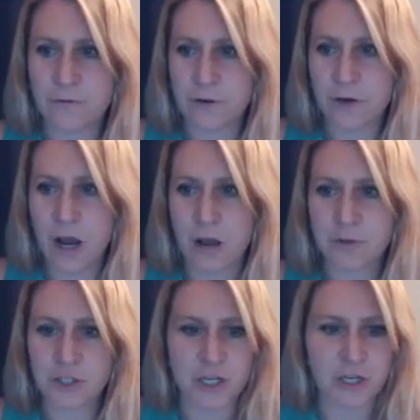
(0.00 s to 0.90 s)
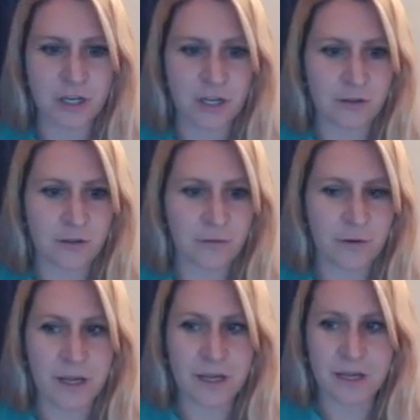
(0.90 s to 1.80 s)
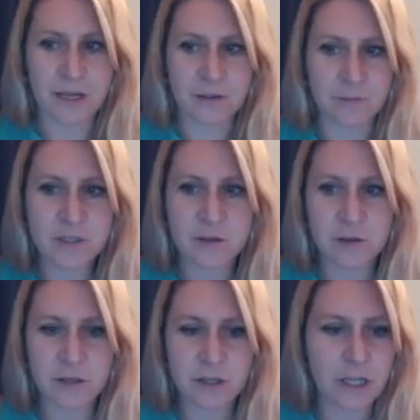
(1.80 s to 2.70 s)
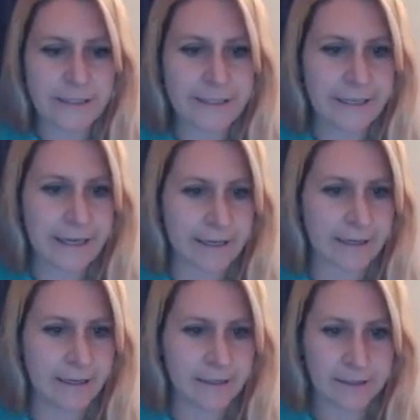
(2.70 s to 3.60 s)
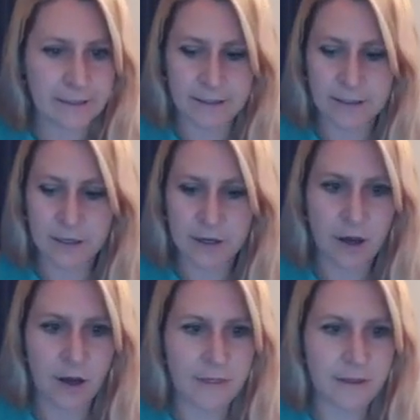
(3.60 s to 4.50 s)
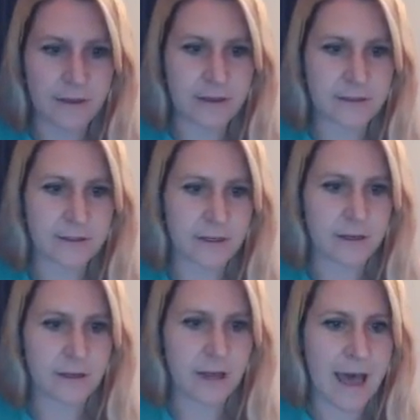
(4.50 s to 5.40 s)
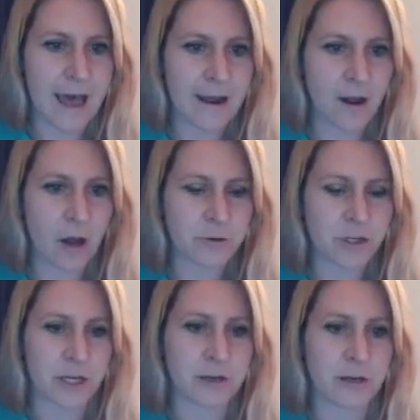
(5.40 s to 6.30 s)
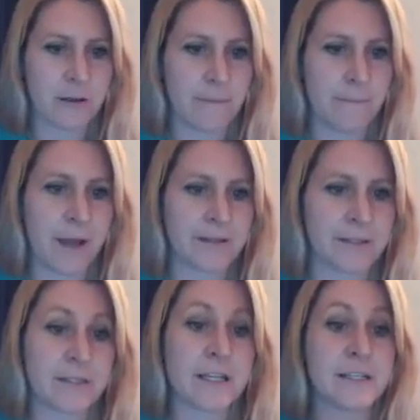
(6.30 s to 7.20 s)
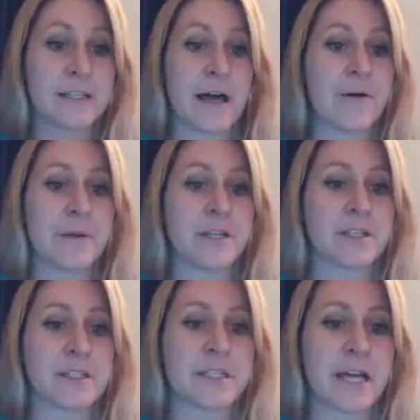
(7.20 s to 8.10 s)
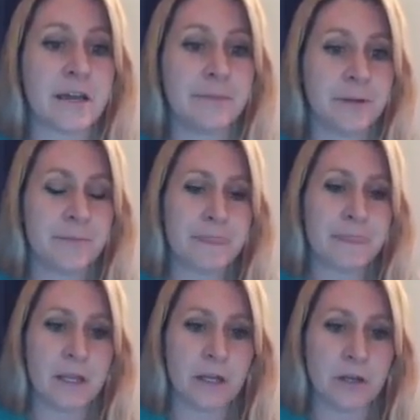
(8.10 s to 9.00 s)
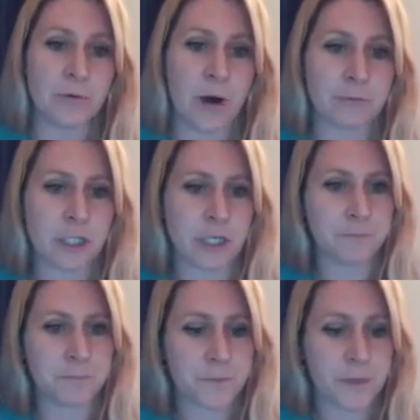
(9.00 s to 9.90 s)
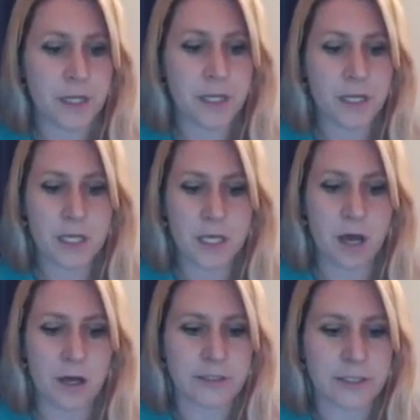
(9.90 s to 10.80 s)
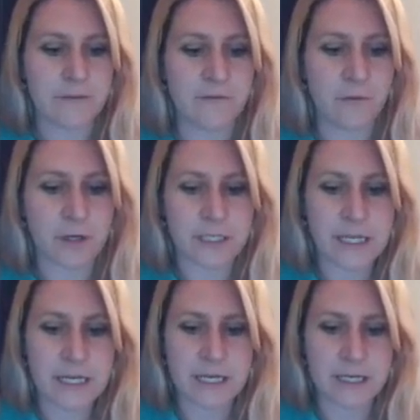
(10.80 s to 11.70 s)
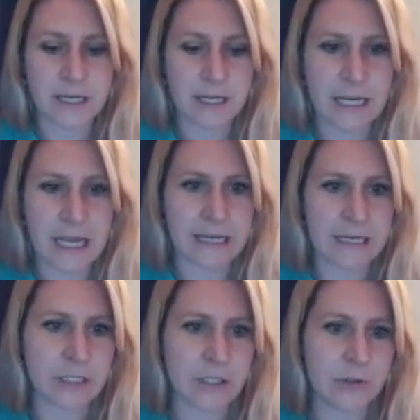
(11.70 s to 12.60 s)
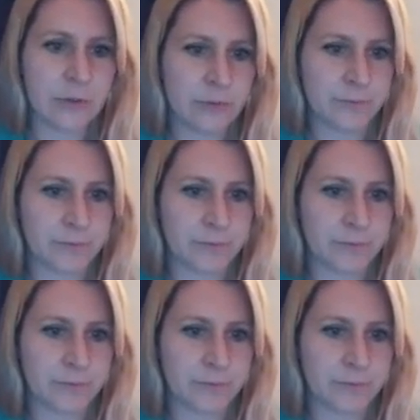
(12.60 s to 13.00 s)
For option 3, and so I'm just clicking on these add option buttons, and it's allowing me just to type in a new option. I'll say 1492.